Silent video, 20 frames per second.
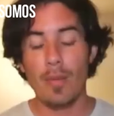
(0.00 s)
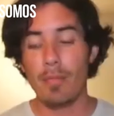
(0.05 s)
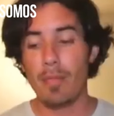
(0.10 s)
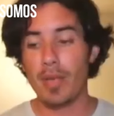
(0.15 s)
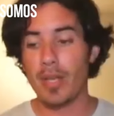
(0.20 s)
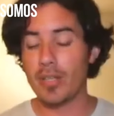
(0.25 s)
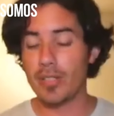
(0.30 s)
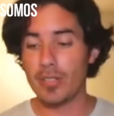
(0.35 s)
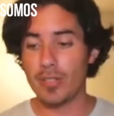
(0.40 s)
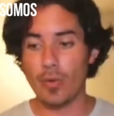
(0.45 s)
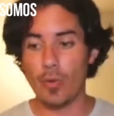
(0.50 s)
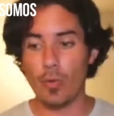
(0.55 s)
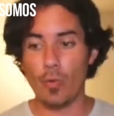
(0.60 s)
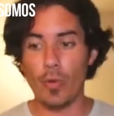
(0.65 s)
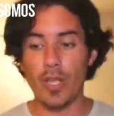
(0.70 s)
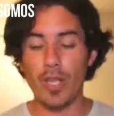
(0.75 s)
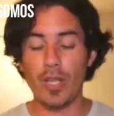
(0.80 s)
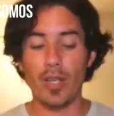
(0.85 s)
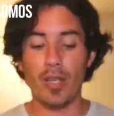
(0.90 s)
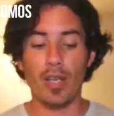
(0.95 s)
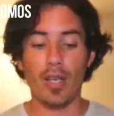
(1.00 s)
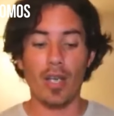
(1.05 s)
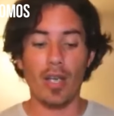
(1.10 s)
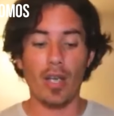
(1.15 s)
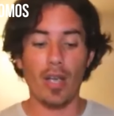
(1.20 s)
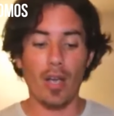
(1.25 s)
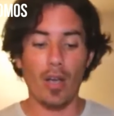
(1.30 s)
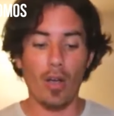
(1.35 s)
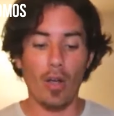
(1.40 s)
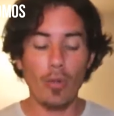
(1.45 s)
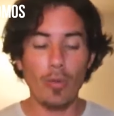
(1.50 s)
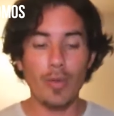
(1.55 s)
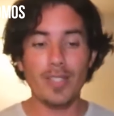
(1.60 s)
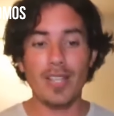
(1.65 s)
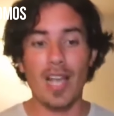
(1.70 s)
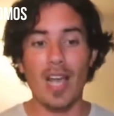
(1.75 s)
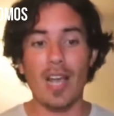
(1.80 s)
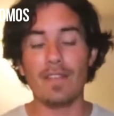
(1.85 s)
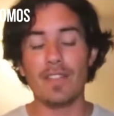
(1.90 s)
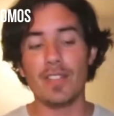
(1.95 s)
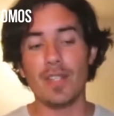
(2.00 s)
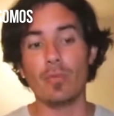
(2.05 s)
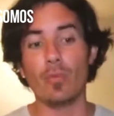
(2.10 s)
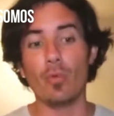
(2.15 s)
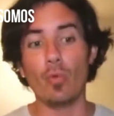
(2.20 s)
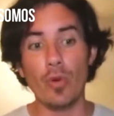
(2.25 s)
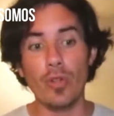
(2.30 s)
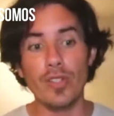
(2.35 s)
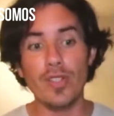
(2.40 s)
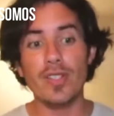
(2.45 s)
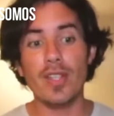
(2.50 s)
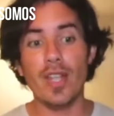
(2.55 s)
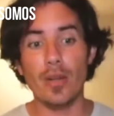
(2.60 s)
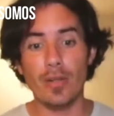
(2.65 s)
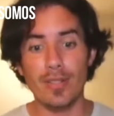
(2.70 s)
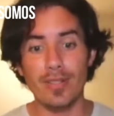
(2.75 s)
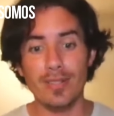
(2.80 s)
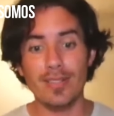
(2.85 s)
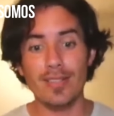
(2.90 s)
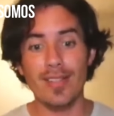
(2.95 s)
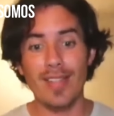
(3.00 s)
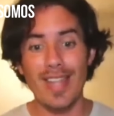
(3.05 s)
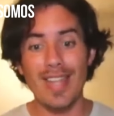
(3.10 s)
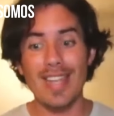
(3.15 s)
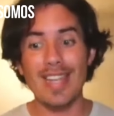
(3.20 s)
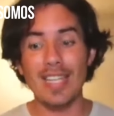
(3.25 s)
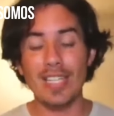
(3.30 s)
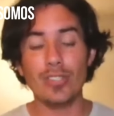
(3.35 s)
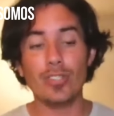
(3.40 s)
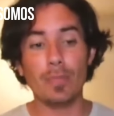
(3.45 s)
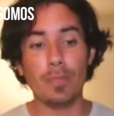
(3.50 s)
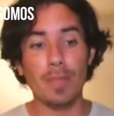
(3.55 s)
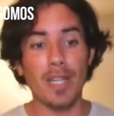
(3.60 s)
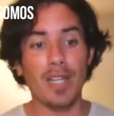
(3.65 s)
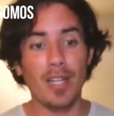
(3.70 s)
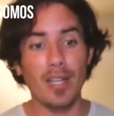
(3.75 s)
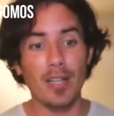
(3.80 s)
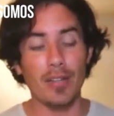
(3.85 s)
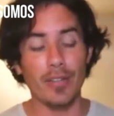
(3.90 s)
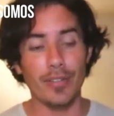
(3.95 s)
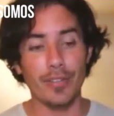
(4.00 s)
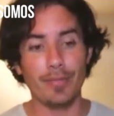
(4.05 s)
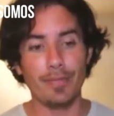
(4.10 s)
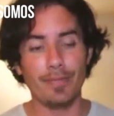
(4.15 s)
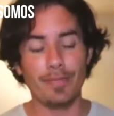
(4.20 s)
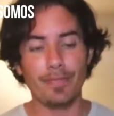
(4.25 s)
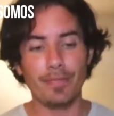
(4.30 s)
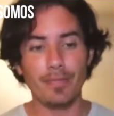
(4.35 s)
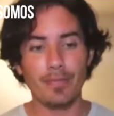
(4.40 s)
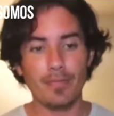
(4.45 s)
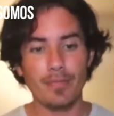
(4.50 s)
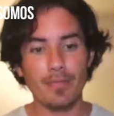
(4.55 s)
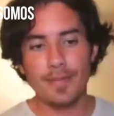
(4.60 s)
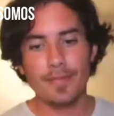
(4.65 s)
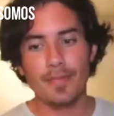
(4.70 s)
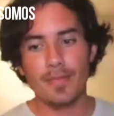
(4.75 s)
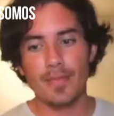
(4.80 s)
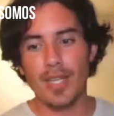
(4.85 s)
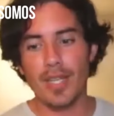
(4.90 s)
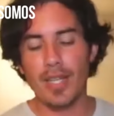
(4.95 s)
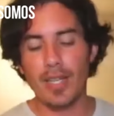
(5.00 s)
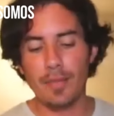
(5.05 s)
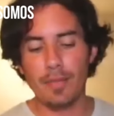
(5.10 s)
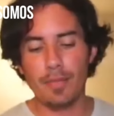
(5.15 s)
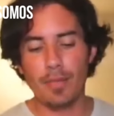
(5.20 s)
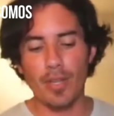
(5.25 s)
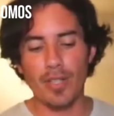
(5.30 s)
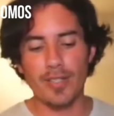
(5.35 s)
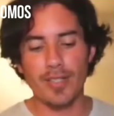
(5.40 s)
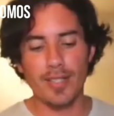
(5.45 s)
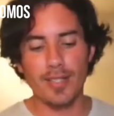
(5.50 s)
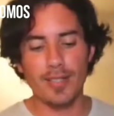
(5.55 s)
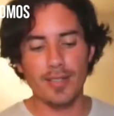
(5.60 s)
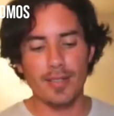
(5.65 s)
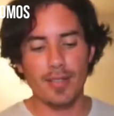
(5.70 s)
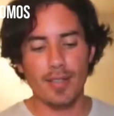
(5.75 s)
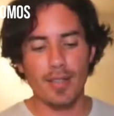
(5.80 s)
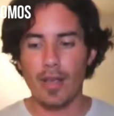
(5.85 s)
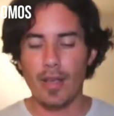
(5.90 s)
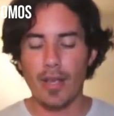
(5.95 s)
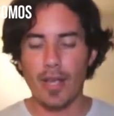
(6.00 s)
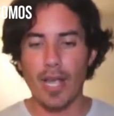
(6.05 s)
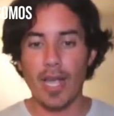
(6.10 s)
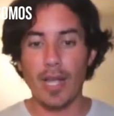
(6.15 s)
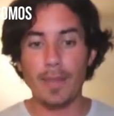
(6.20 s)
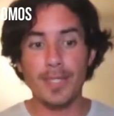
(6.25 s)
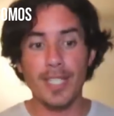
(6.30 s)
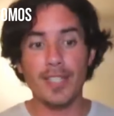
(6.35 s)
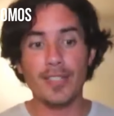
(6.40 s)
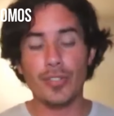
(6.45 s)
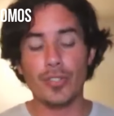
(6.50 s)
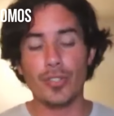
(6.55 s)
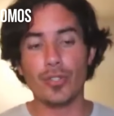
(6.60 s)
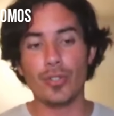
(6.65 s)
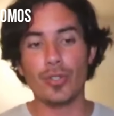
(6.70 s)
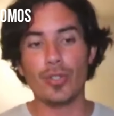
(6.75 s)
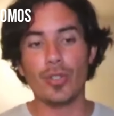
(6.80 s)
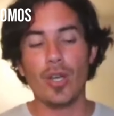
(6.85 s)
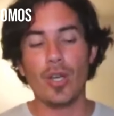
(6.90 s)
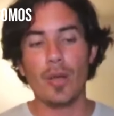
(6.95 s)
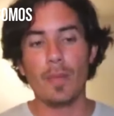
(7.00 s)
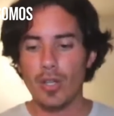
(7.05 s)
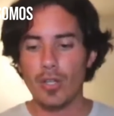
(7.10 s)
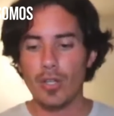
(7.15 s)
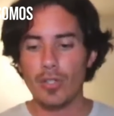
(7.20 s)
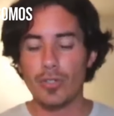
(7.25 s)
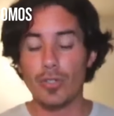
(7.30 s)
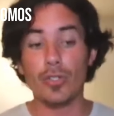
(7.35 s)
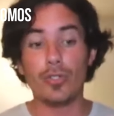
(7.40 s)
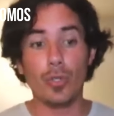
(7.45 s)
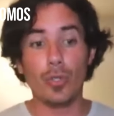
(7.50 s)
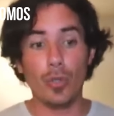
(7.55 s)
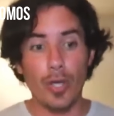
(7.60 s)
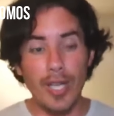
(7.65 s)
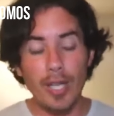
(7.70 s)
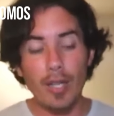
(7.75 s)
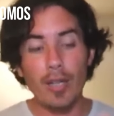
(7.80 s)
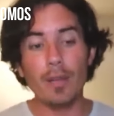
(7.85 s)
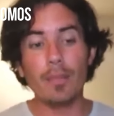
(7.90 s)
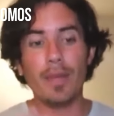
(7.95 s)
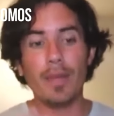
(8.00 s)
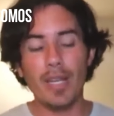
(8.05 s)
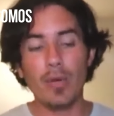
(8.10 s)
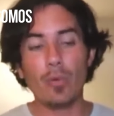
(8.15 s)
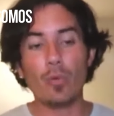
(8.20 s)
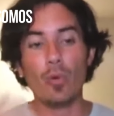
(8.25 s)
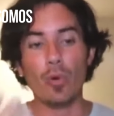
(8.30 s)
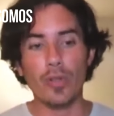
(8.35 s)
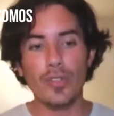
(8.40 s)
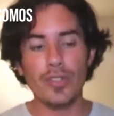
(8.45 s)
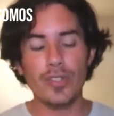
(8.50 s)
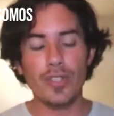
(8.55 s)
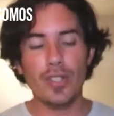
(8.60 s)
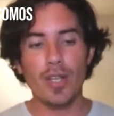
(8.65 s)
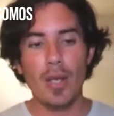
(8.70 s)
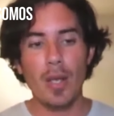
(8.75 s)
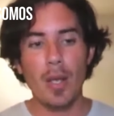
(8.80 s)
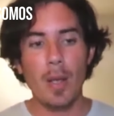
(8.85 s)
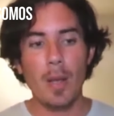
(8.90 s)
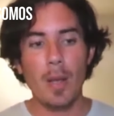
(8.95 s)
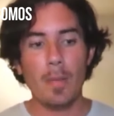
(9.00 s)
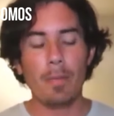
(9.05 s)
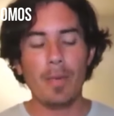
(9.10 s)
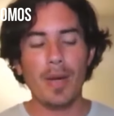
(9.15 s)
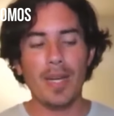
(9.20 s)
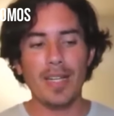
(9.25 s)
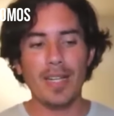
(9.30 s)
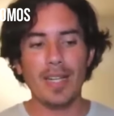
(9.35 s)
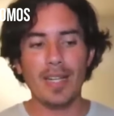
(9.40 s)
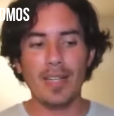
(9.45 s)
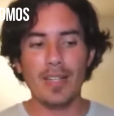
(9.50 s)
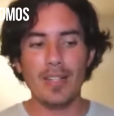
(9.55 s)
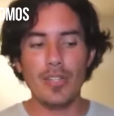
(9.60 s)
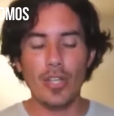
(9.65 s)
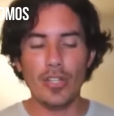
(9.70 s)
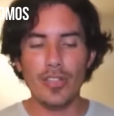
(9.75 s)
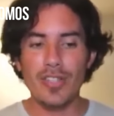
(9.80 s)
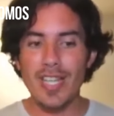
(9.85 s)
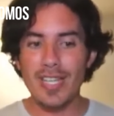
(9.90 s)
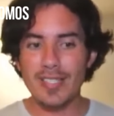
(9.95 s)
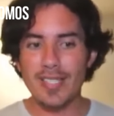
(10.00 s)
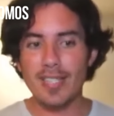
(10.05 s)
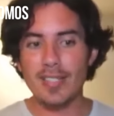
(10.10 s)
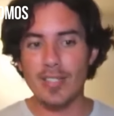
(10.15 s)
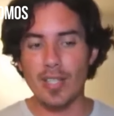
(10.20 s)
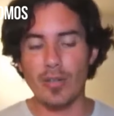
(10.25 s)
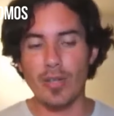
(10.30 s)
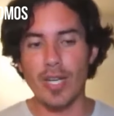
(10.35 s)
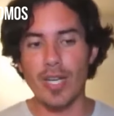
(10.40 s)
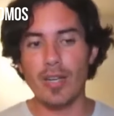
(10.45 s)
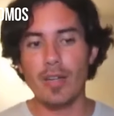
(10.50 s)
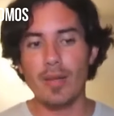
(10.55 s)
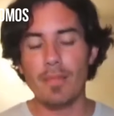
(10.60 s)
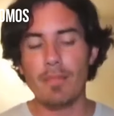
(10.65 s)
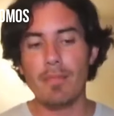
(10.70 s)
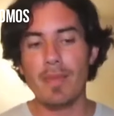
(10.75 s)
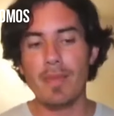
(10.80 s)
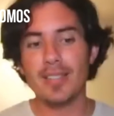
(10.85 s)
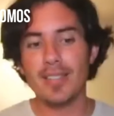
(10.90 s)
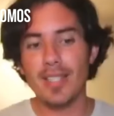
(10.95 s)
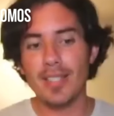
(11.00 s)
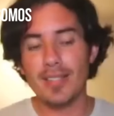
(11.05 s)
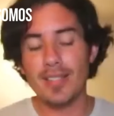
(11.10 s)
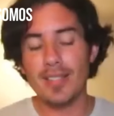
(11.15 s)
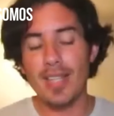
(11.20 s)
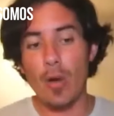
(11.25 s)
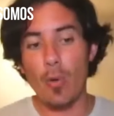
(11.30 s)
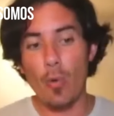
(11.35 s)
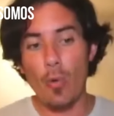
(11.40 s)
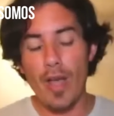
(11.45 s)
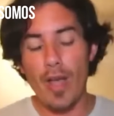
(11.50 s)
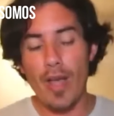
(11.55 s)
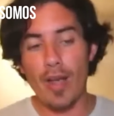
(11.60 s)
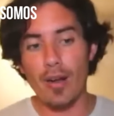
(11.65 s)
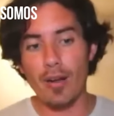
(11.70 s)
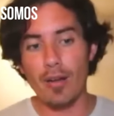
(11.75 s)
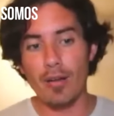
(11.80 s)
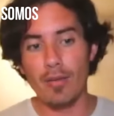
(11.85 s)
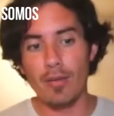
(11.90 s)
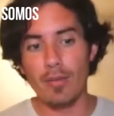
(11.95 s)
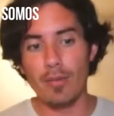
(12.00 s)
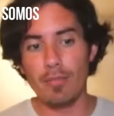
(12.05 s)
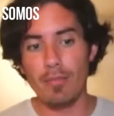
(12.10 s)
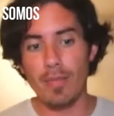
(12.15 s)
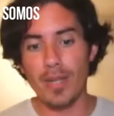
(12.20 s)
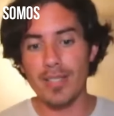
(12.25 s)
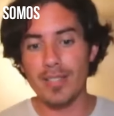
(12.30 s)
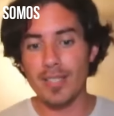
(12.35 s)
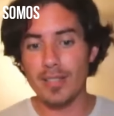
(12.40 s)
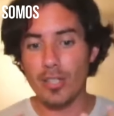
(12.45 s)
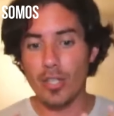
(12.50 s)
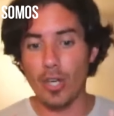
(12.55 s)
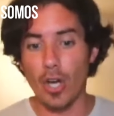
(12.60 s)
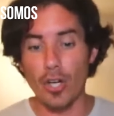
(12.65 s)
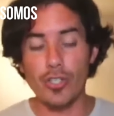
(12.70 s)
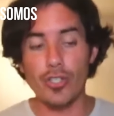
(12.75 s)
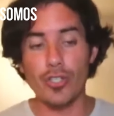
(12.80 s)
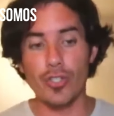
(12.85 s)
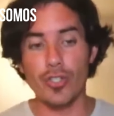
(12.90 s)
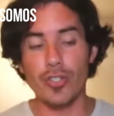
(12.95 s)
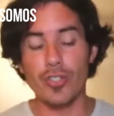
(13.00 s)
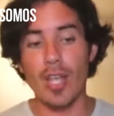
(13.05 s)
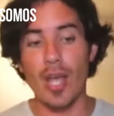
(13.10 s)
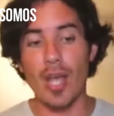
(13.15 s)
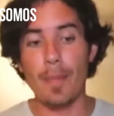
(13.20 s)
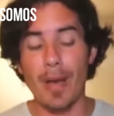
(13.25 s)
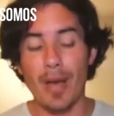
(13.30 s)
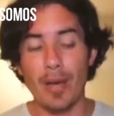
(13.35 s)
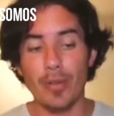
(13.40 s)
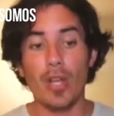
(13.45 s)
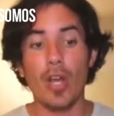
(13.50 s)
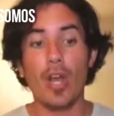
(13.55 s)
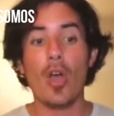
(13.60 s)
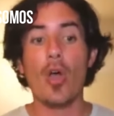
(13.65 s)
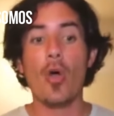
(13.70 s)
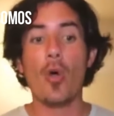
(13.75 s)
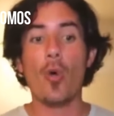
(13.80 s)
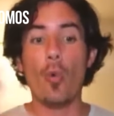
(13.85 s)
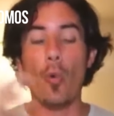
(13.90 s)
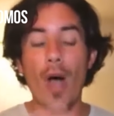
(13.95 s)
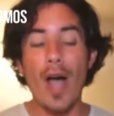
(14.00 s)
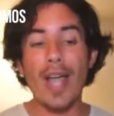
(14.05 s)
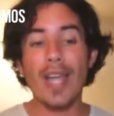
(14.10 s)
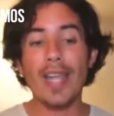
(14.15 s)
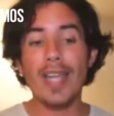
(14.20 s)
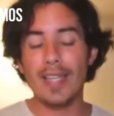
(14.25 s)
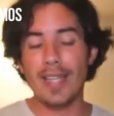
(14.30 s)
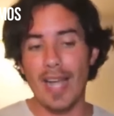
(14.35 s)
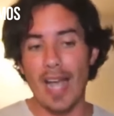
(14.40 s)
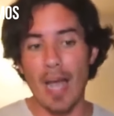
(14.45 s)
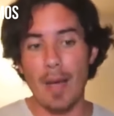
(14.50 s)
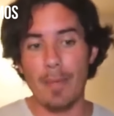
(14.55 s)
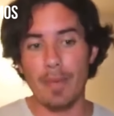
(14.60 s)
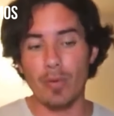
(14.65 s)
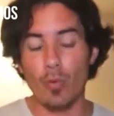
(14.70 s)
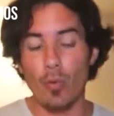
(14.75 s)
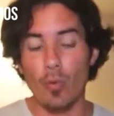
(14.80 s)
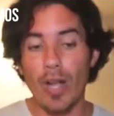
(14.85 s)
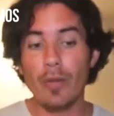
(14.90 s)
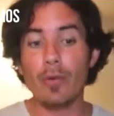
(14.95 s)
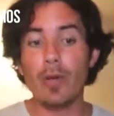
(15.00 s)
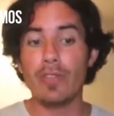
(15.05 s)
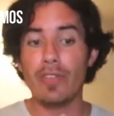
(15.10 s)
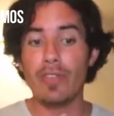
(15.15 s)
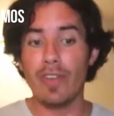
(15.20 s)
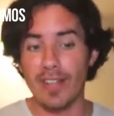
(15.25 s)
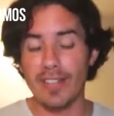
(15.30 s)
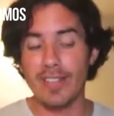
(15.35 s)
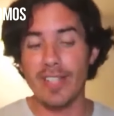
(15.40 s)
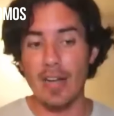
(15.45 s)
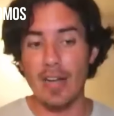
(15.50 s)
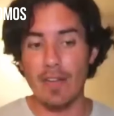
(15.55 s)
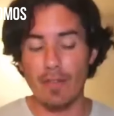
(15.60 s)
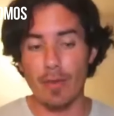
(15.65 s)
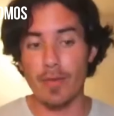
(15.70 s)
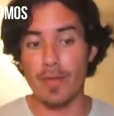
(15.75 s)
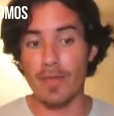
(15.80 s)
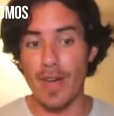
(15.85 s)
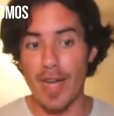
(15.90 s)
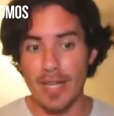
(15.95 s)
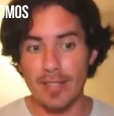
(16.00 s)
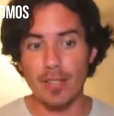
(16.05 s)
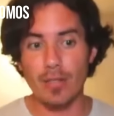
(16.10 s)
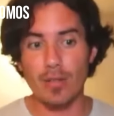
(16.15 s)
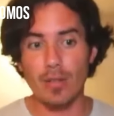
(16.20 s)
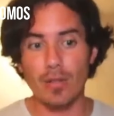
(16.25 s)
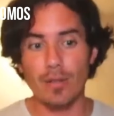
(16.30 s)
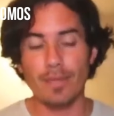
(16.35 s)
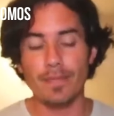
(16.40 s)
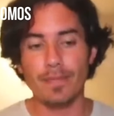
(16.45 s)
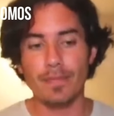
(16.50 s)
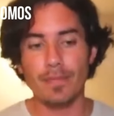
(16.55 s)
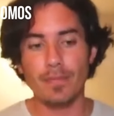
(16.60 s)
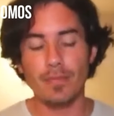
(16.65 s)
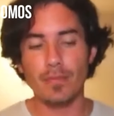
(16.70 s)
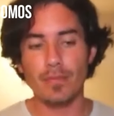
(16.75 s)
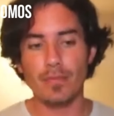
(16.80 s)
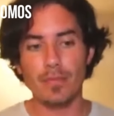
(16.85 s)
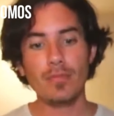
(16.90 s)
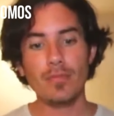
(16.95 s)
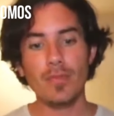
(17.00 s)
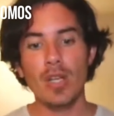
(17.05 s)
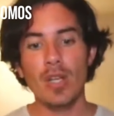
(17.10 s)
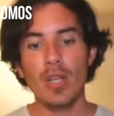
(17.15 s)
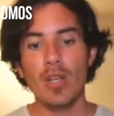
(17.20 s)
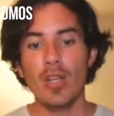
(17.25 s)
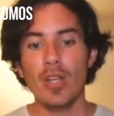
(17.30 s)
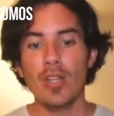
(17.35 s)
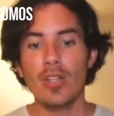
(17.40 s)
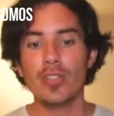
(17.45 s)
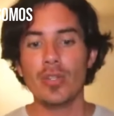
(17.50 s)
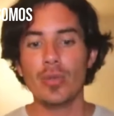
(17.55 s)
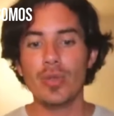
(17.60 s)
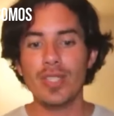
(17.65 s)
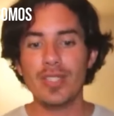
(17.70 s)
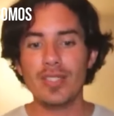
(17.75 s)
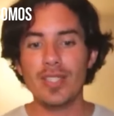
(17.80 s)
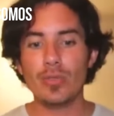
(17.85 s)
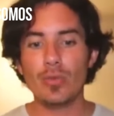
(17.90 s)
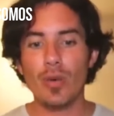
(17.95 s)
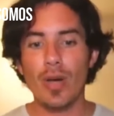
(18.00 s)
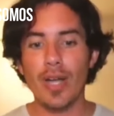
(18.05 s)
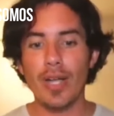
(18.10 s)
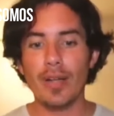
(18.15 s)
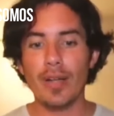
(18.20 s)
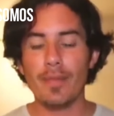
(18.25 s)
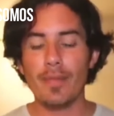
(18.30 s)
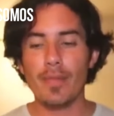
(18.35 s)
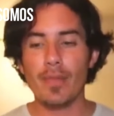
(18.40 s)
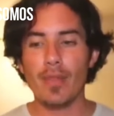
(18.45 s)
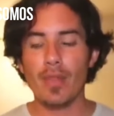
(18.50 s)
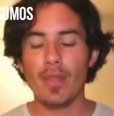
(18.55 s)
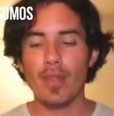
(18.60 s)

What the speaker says: because we always have some wounds that they need to be healed. The healing process helps us to heal many wounds, but not necessarily makes us aware, makes us conscious about why it happened, why we fell down from bicycle. So this is why